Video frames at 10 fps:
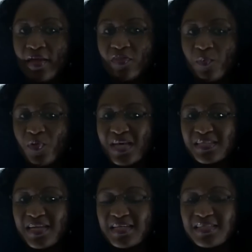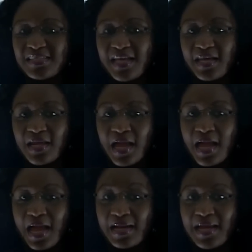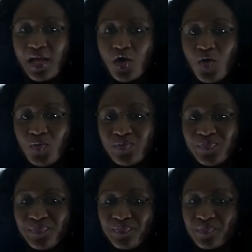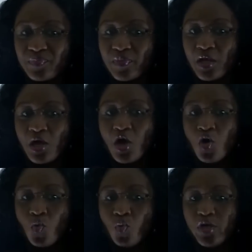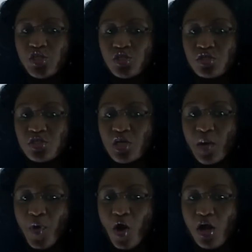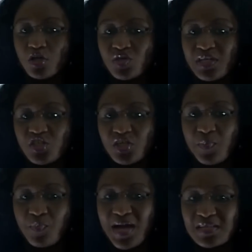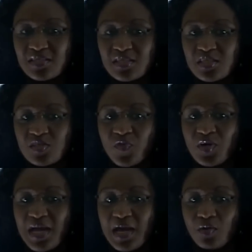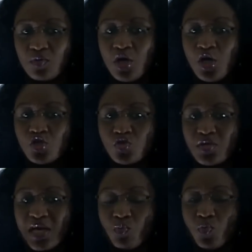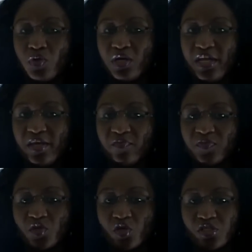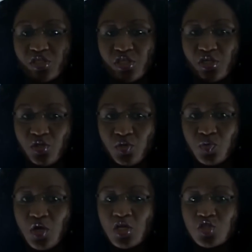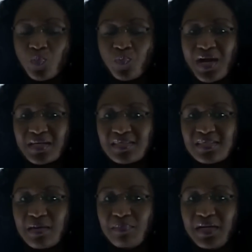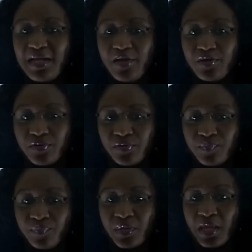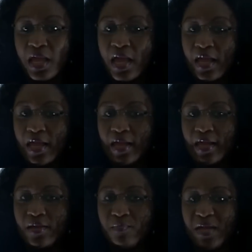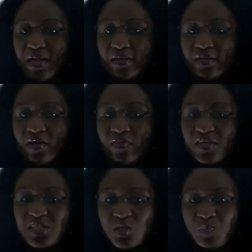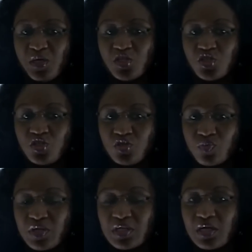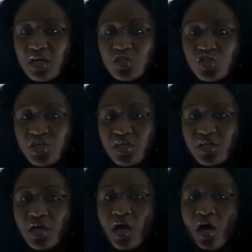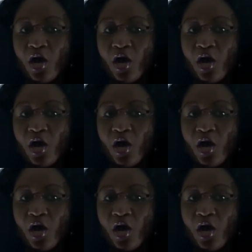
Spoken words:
The president said, and I quote, "We should stop all traditional practices for now so that we will live to continue to practice them later." He made this speech during the launching